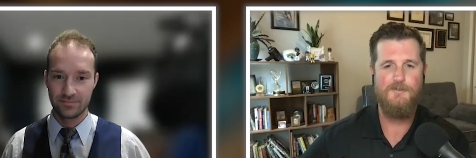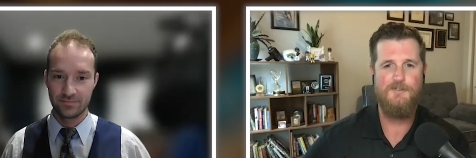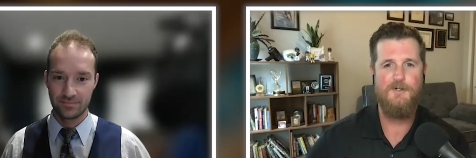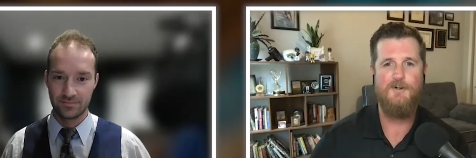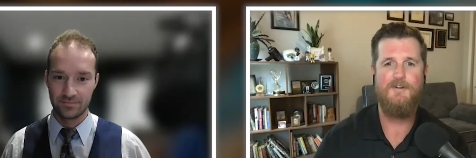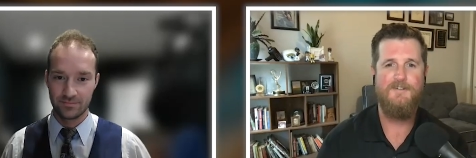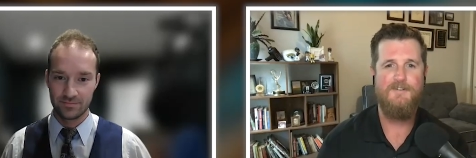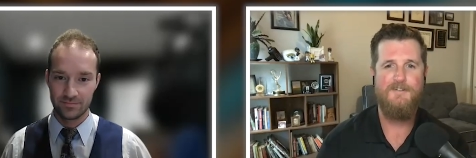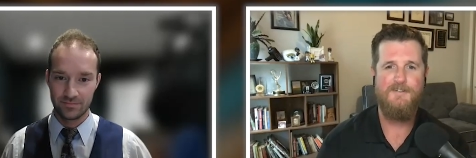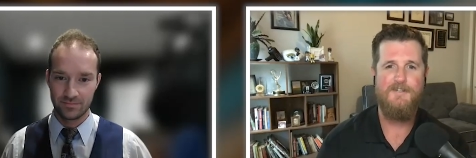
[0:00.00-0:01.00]
Speaker 1: return.
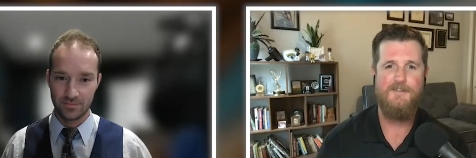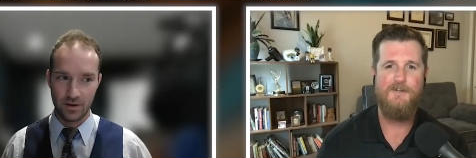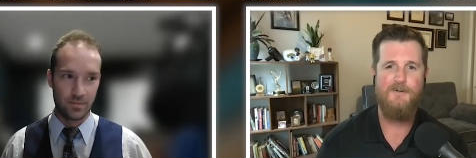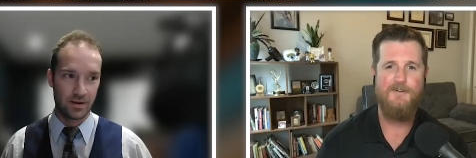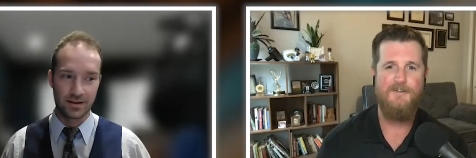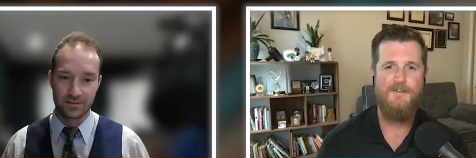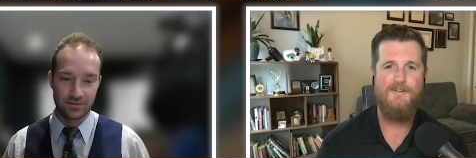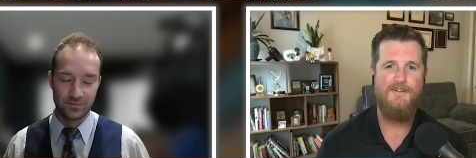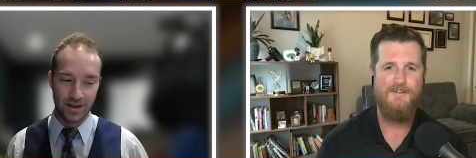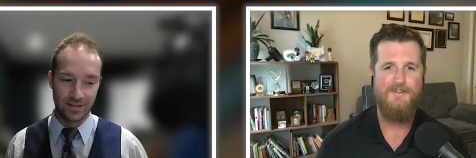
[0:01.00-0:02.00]
Oh my
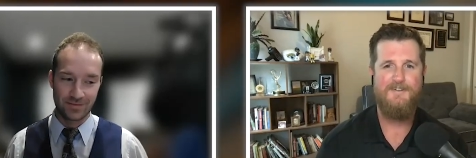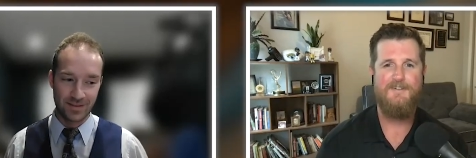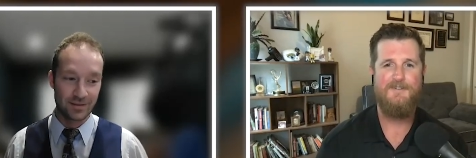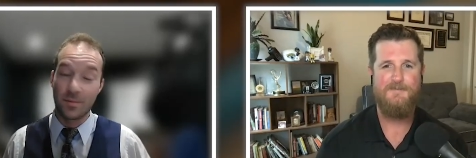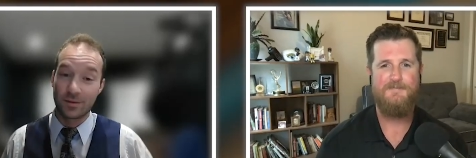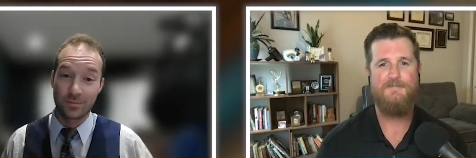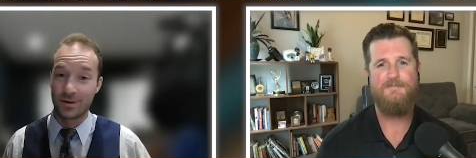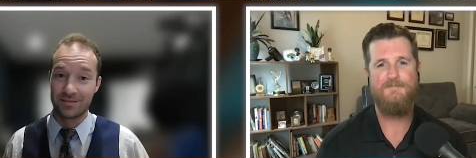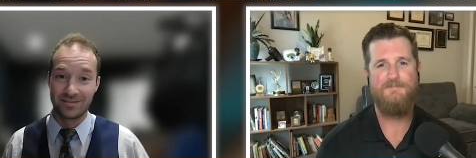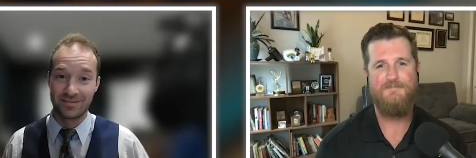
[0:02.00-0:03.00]
gosh, that's that's the best
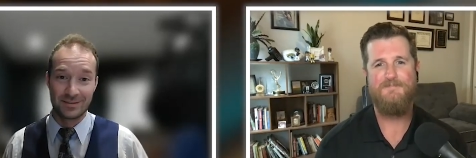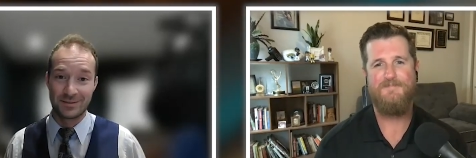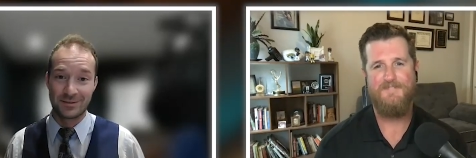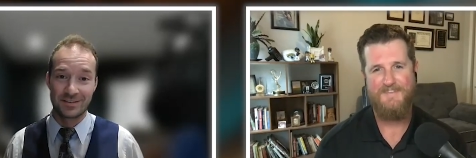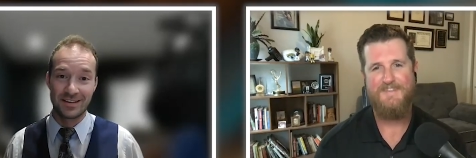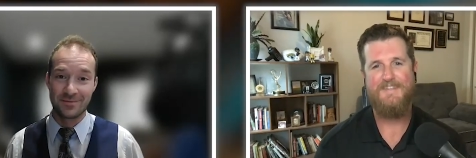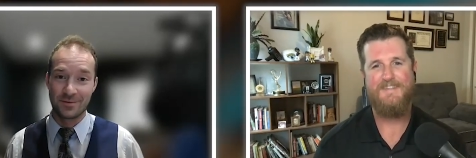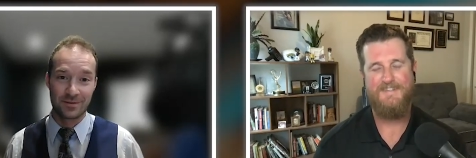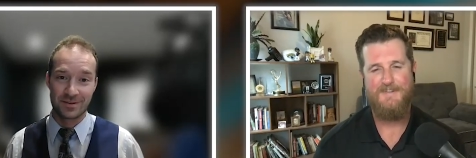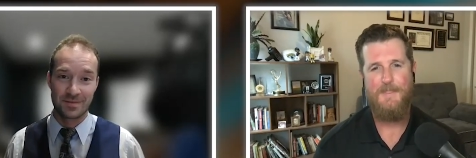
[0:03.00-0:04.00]
part. That's just seeing it
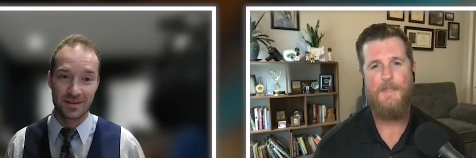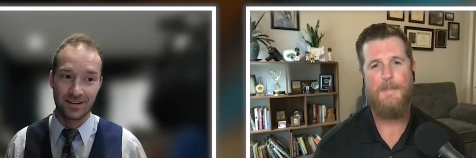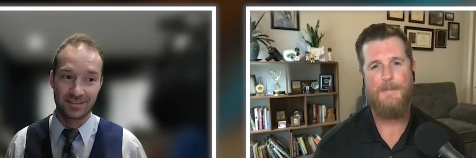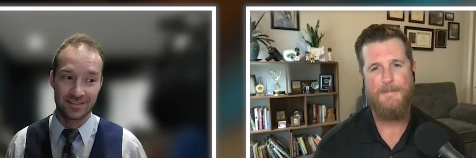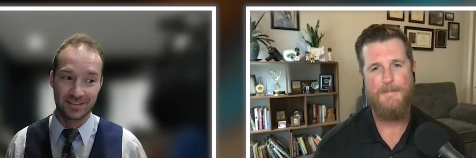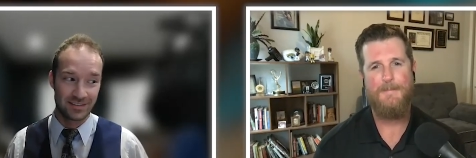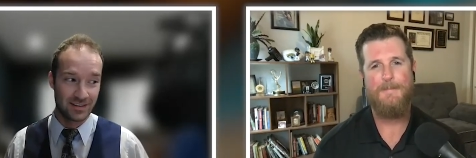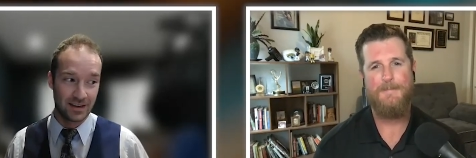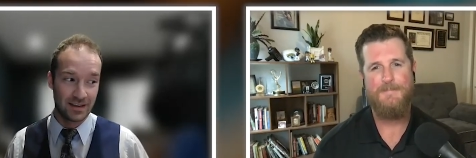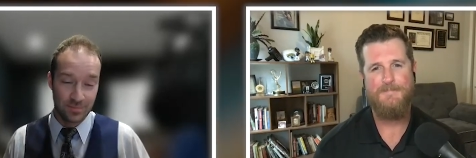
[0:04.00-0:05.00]
work for somebody else because it's
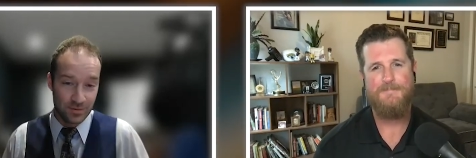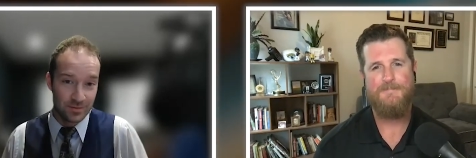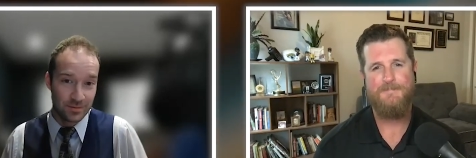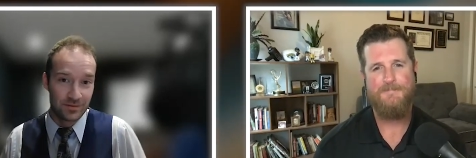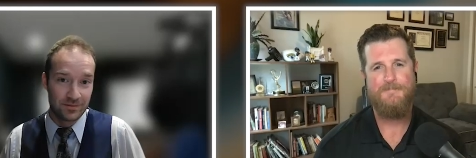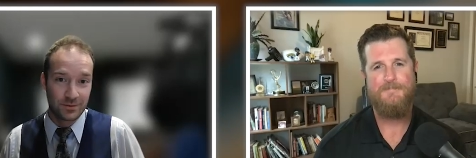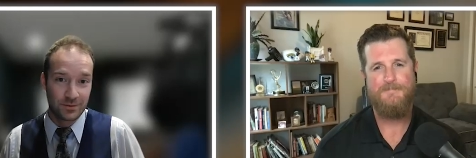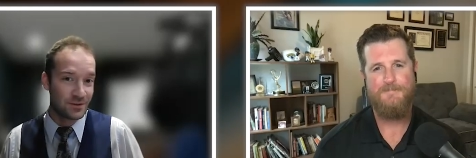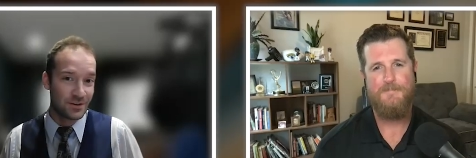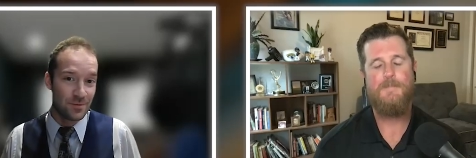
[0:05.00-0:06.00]
like it's a principle,
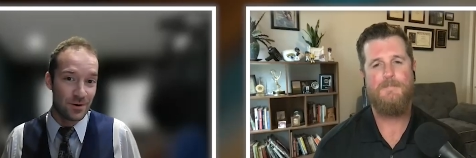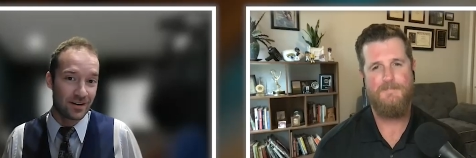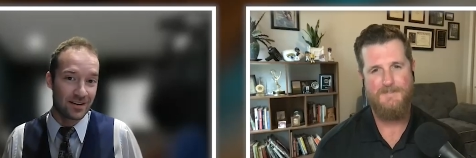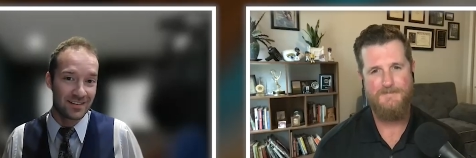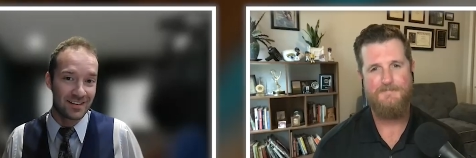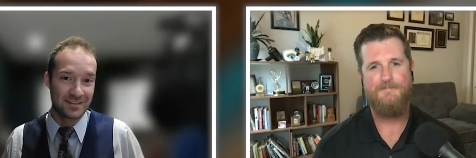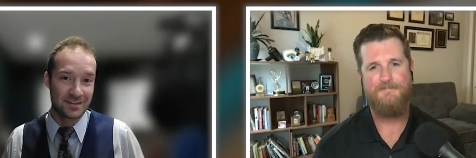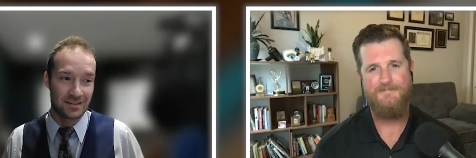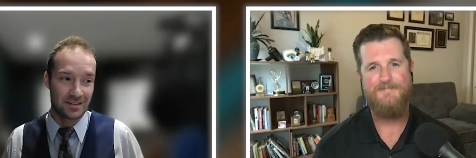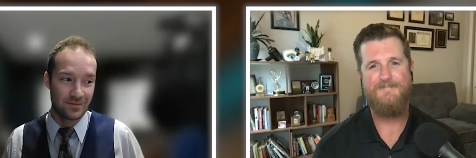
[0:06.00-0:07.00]
so it's gonna work. It's
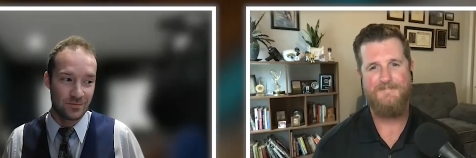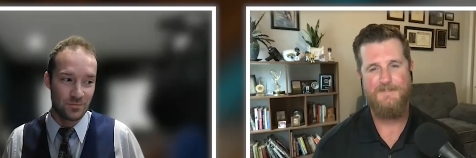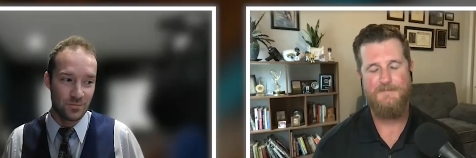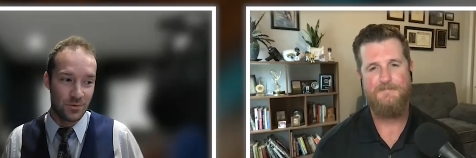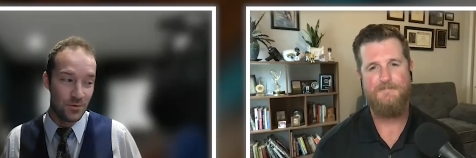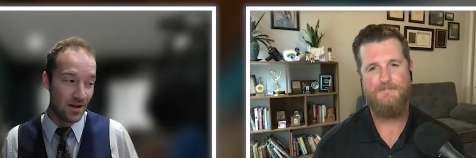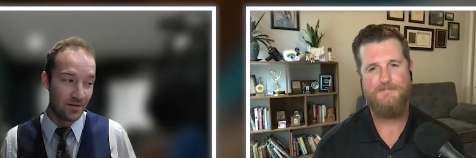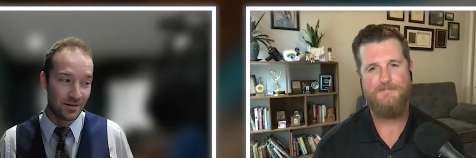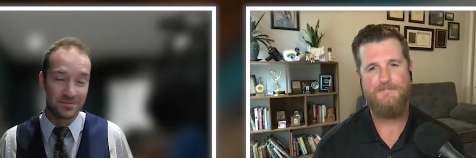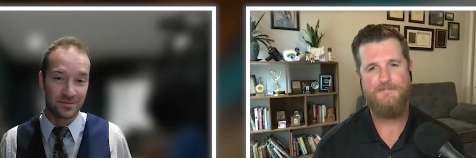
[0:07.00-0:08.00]
just
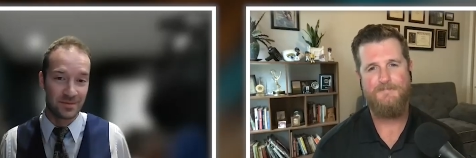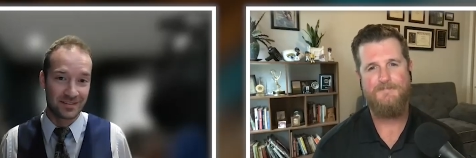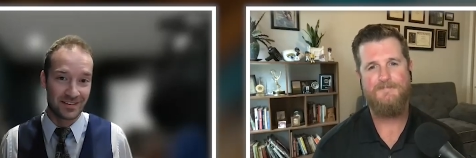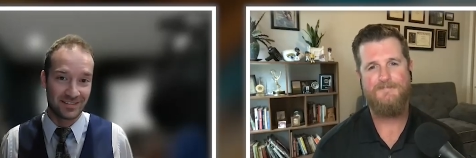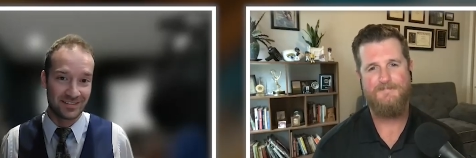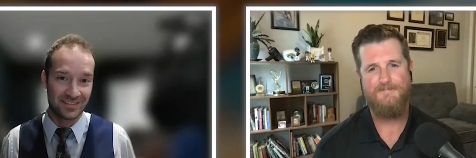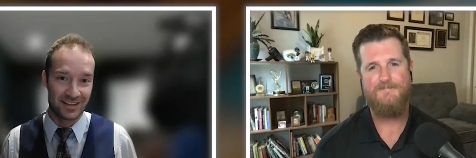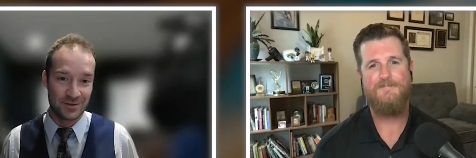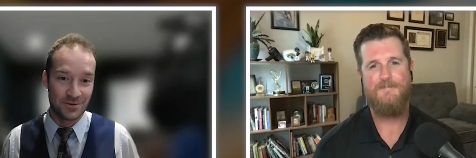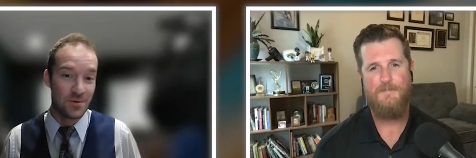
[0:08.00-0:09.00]
whoever implements it, it's
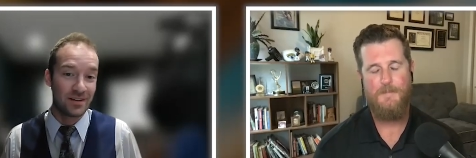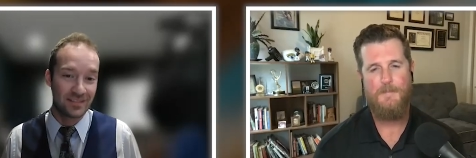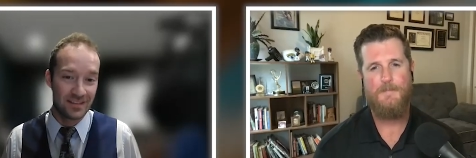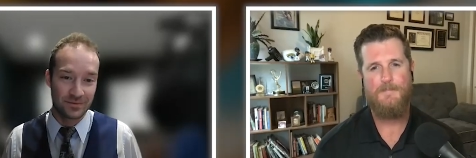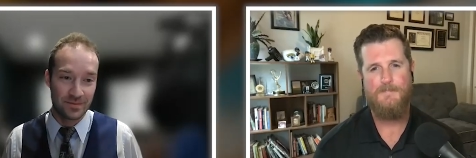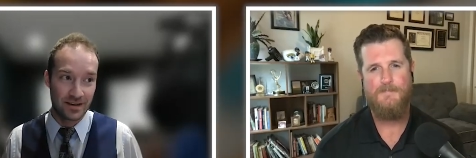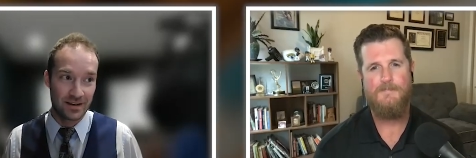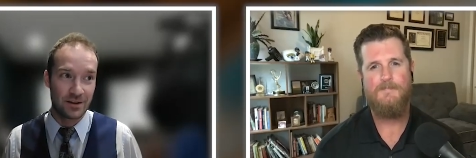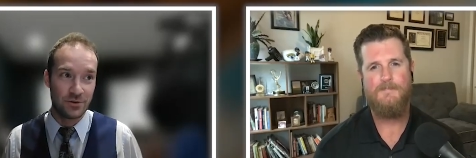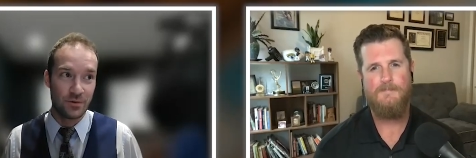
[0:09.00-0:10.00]
like who wants to implement
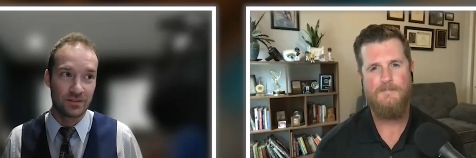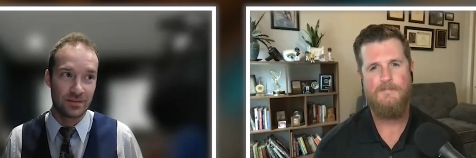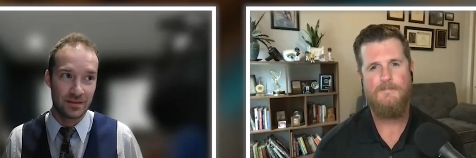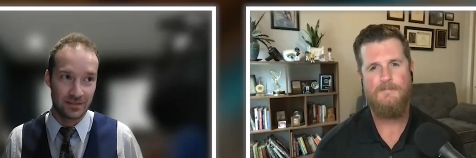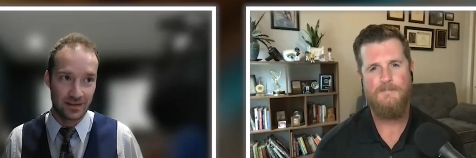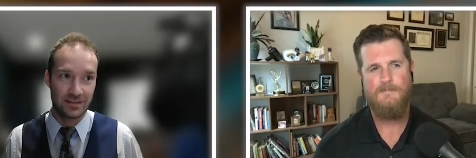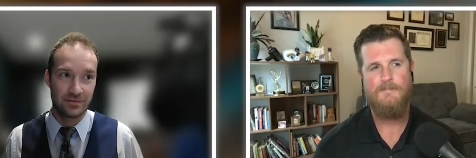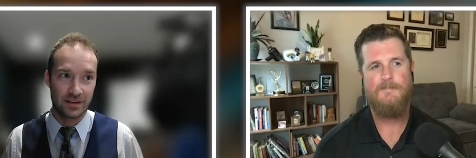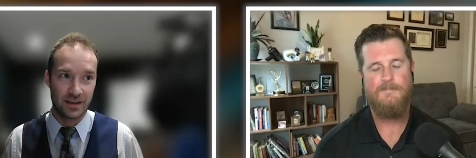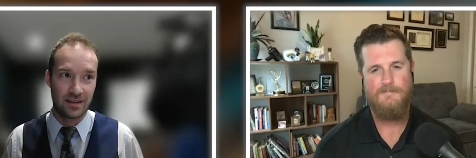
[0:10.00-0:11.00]
it and who wants to be
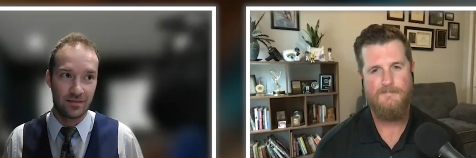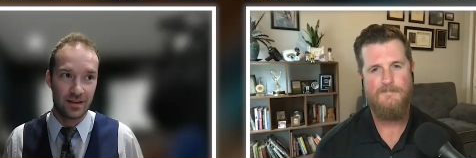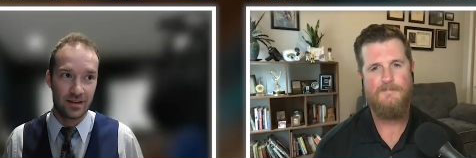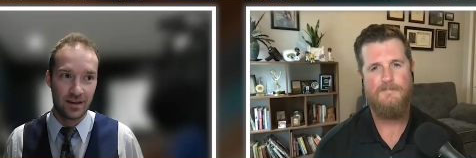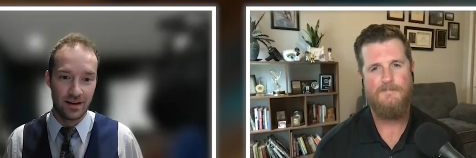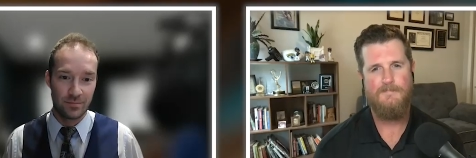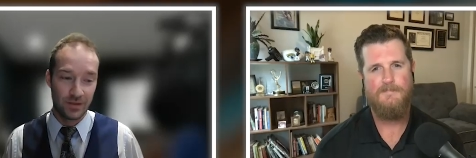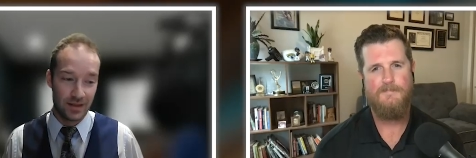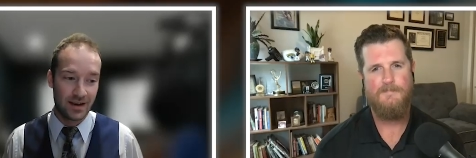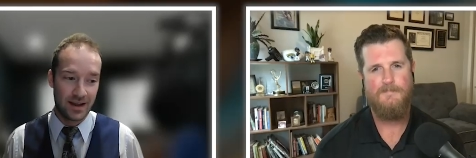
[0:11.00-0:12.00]
scientific and
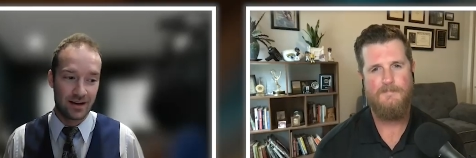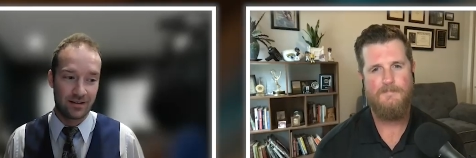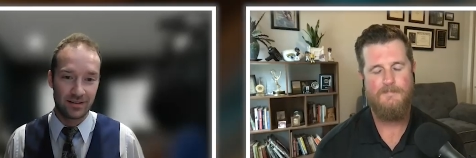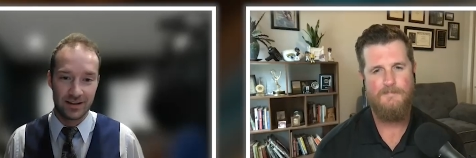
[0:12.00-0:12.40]
plan it out.